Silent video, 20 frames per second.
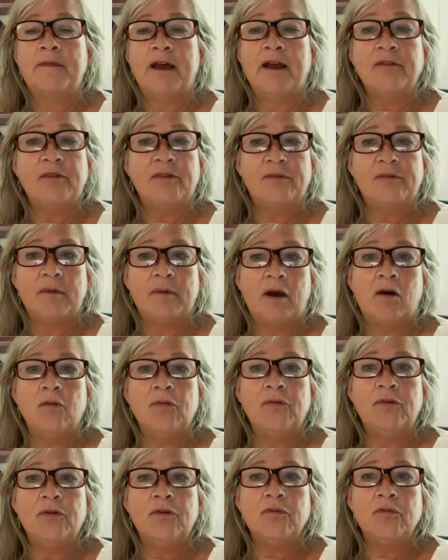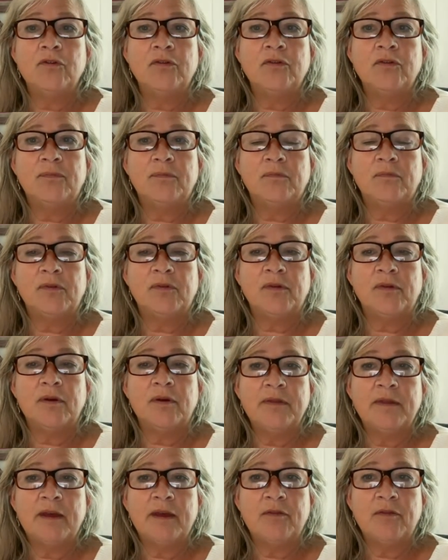That's also just
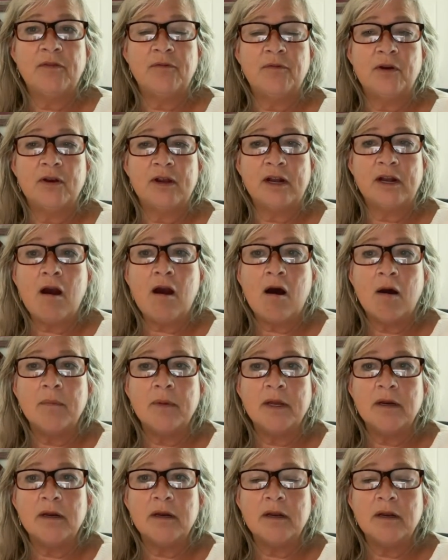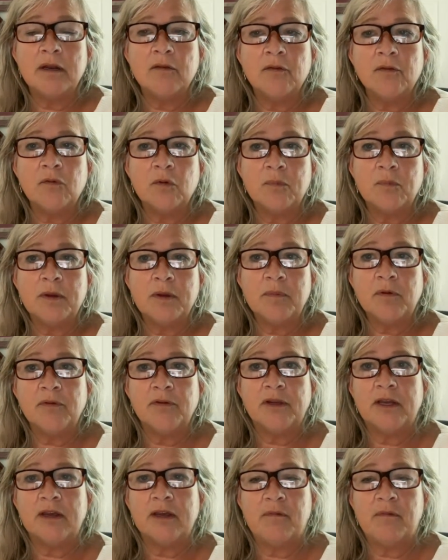something that's very common, is for
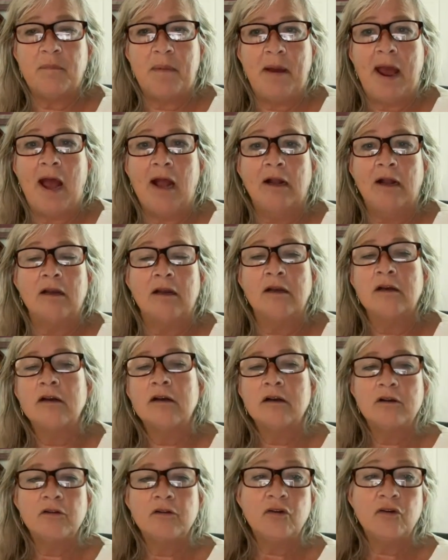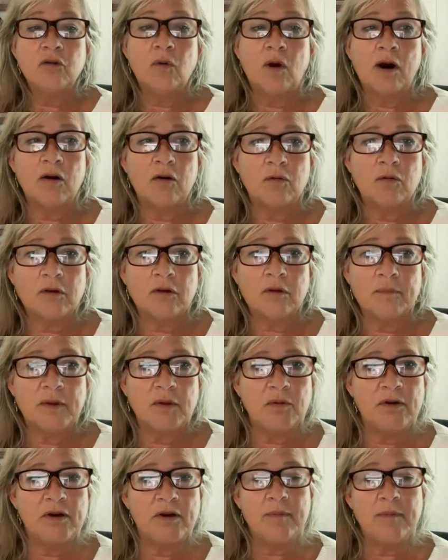people to give back to our own
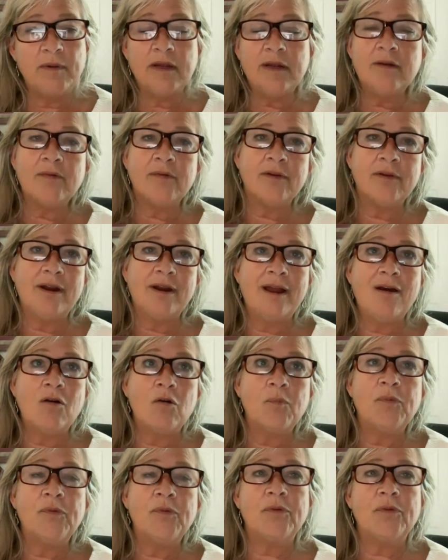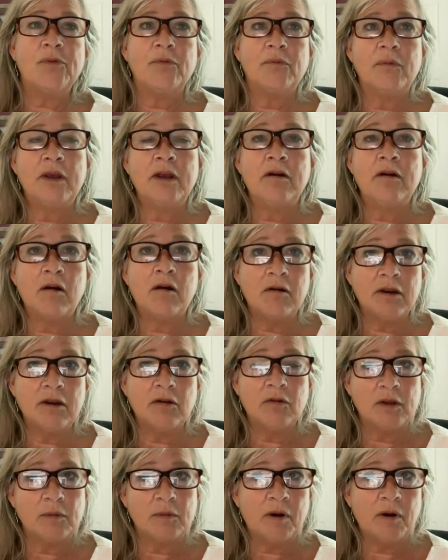community, because it helps in our
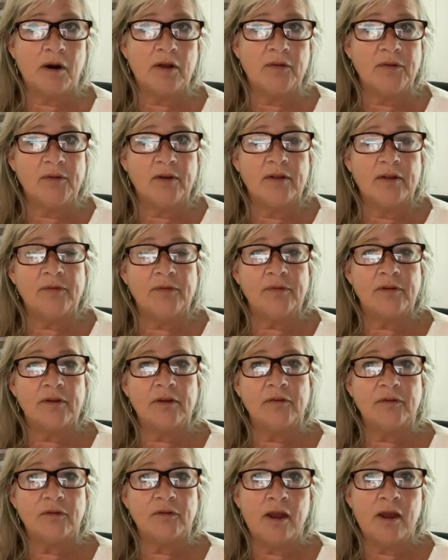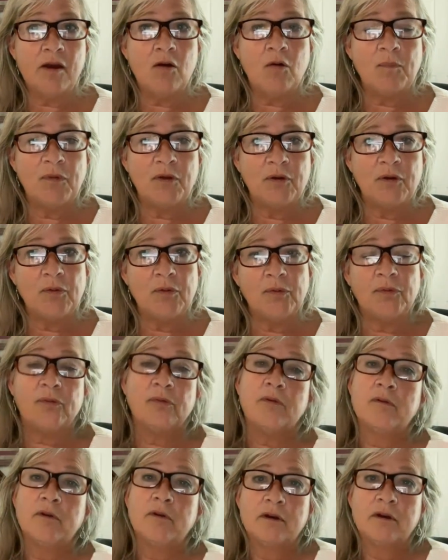healing process, is to help
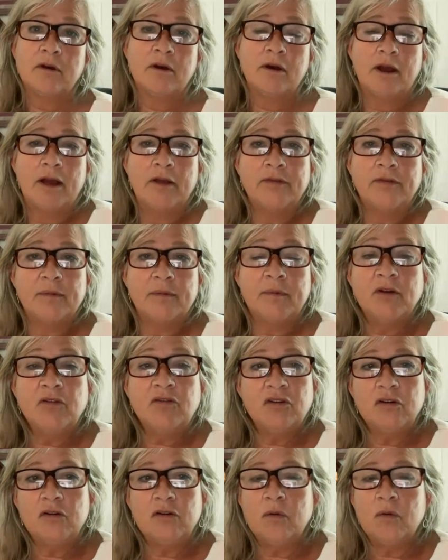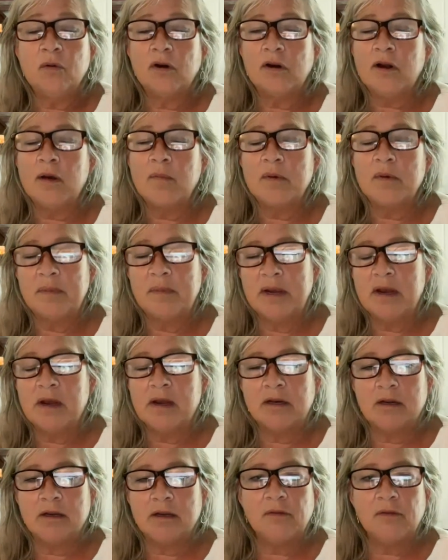those, as I mentioned, who are coming
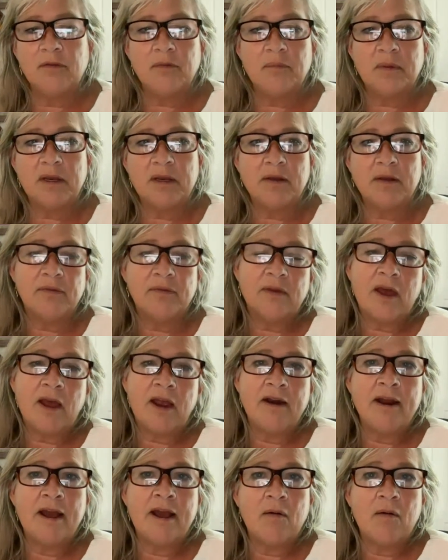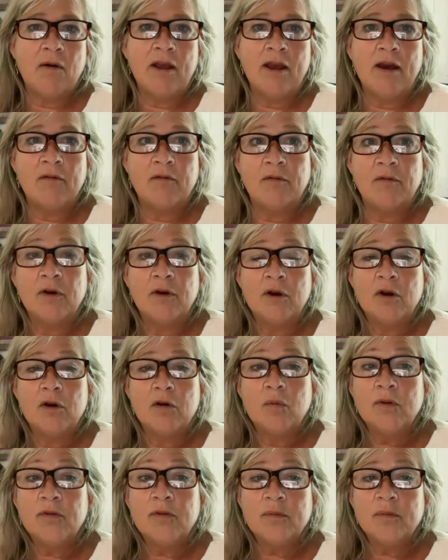behind us, because I now have
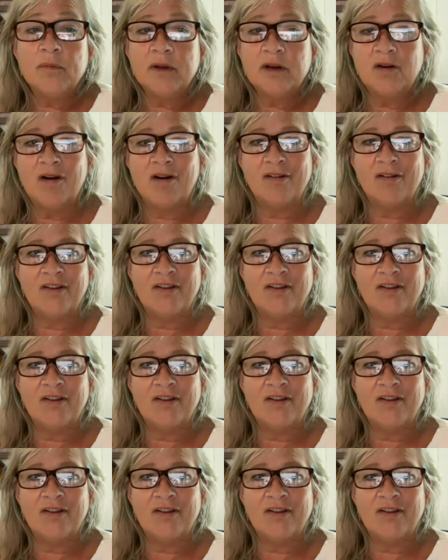wisdom and